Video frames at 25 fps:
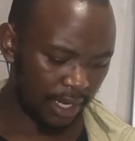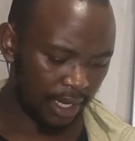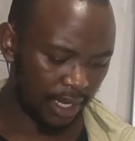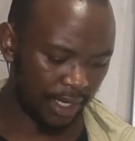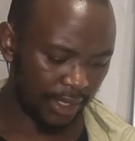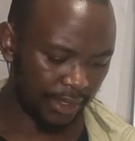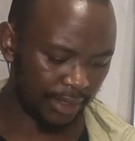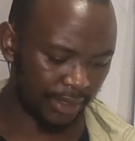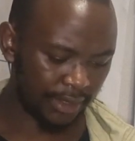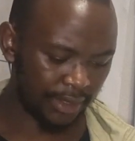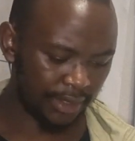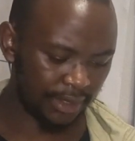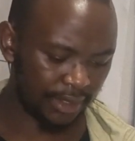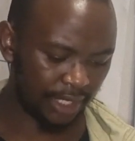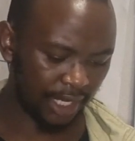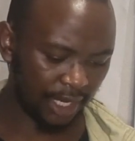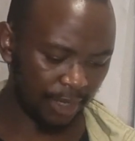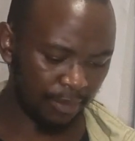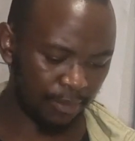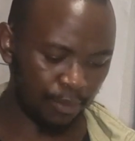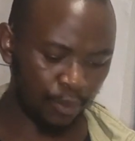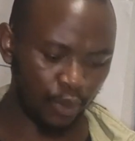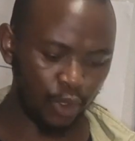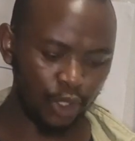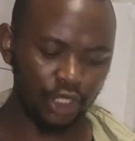and
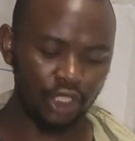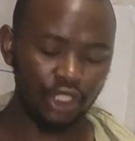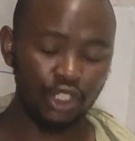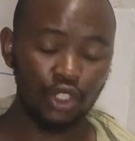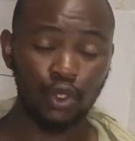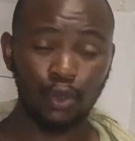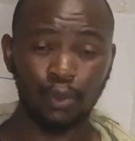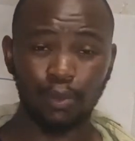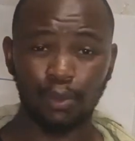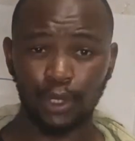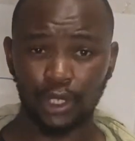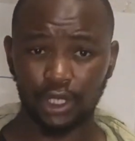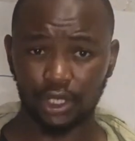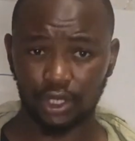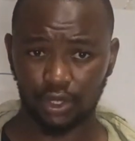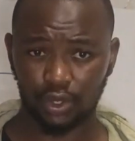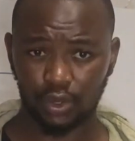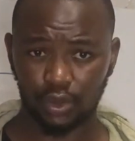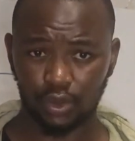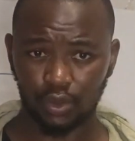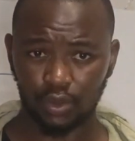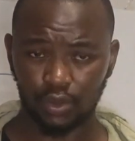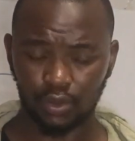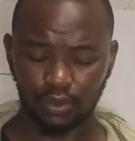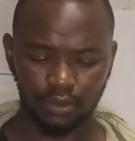
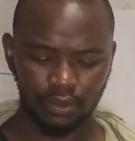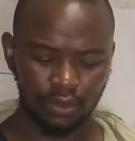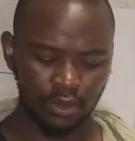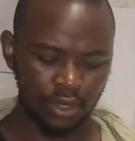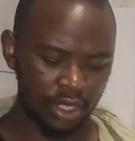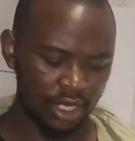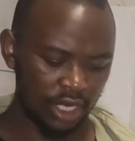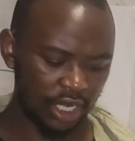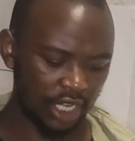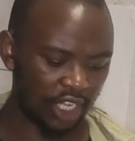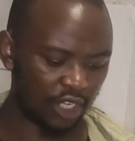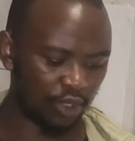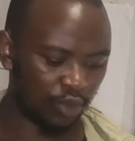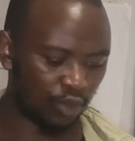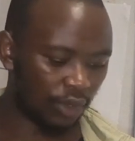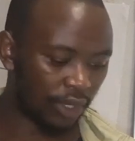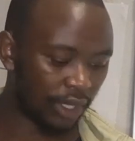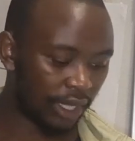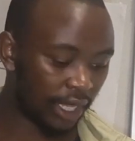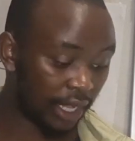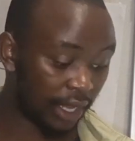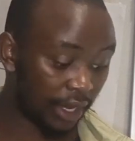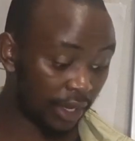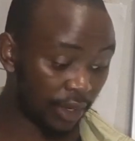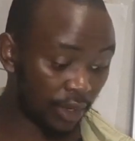10.2.2. And we'll
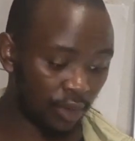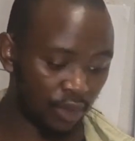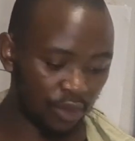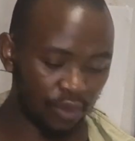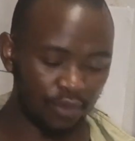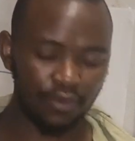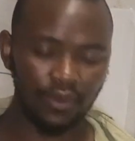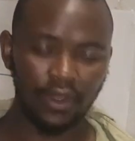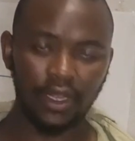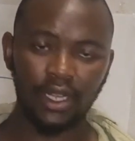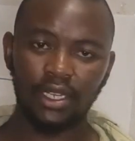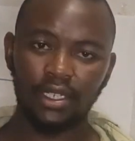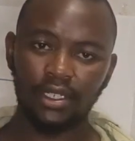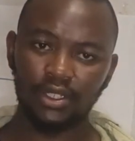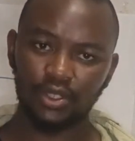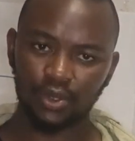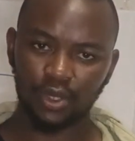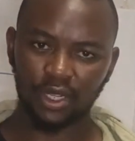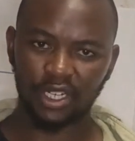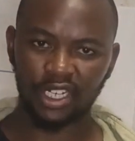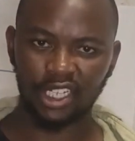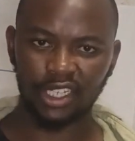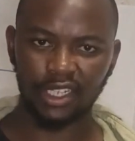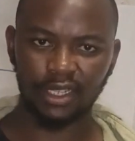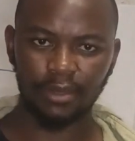carry over to
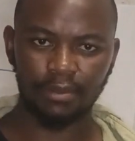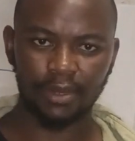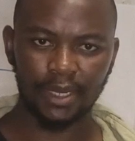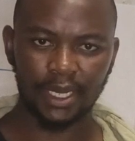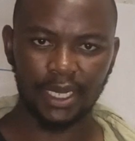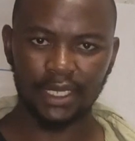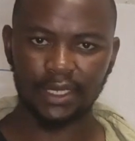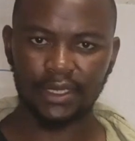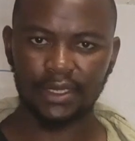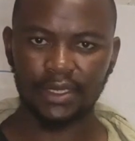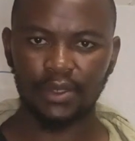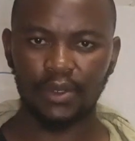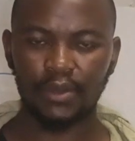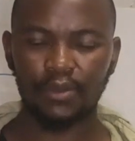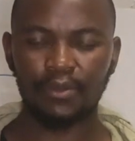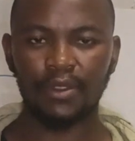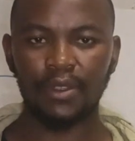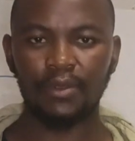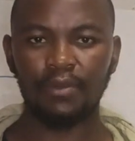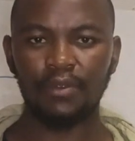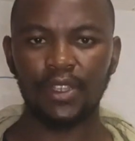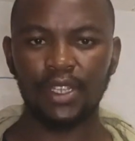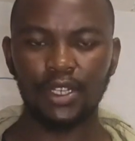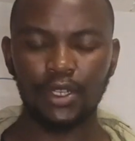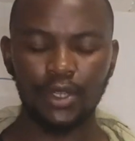another part of
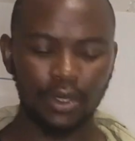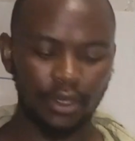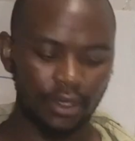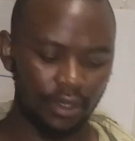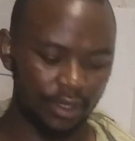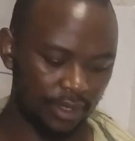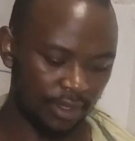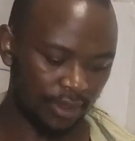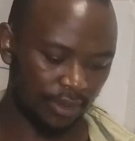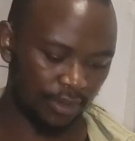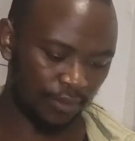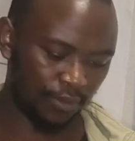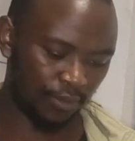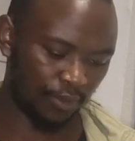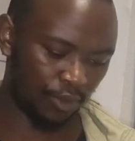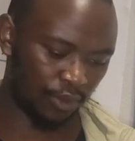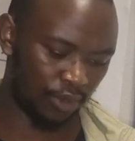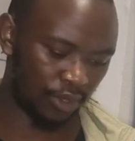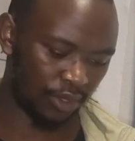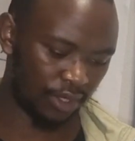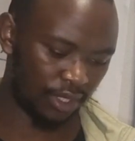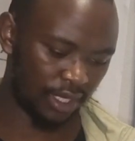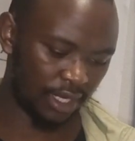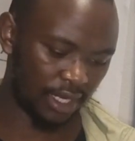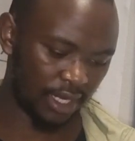the video
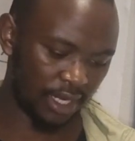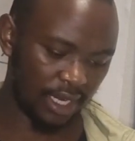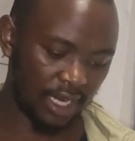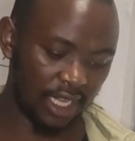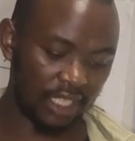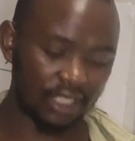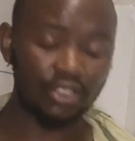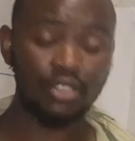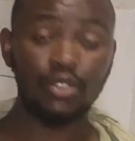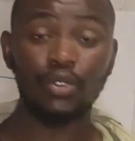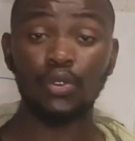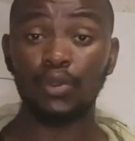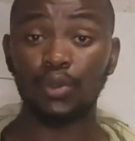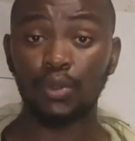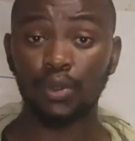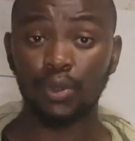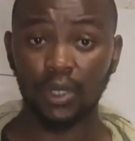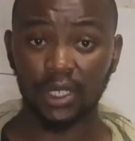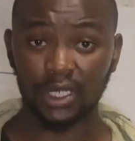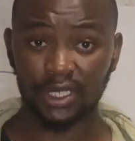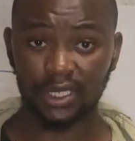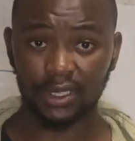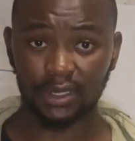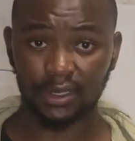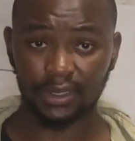for the last two
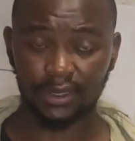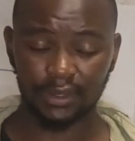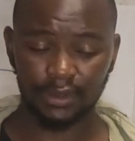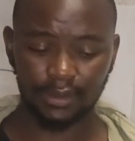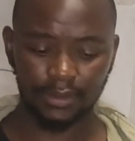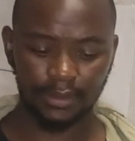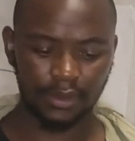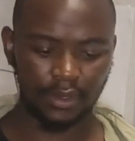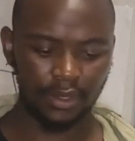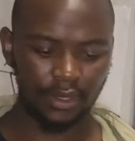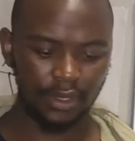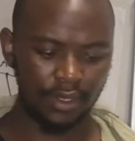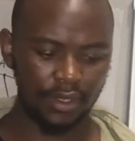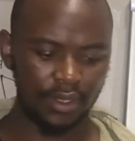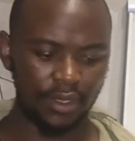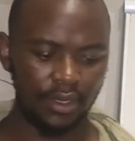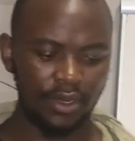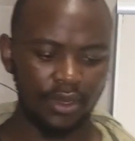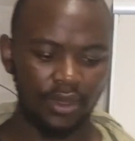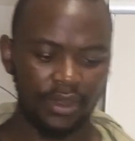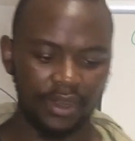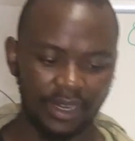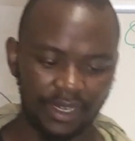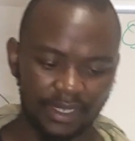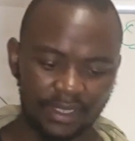questions.
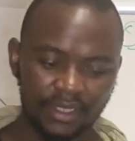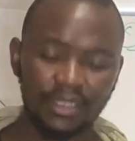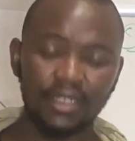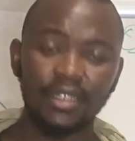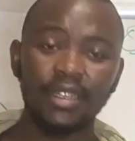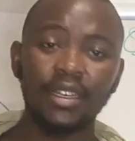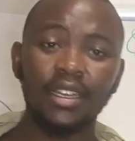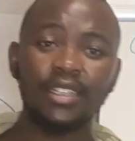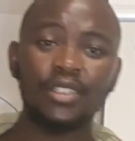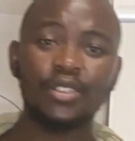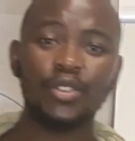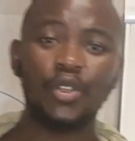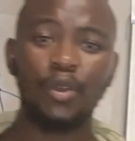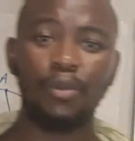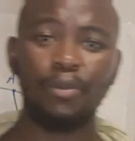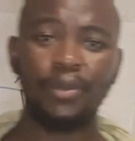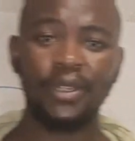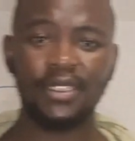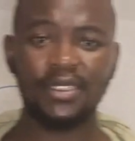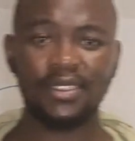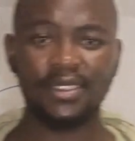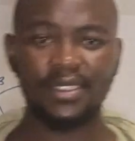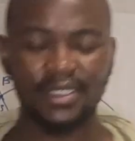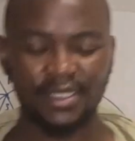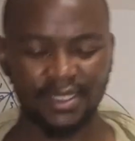All right, let's
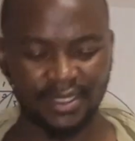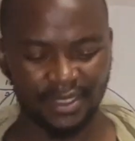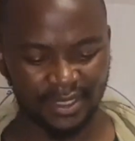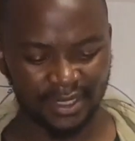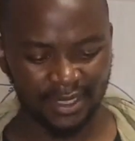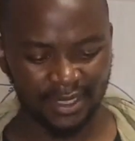commence.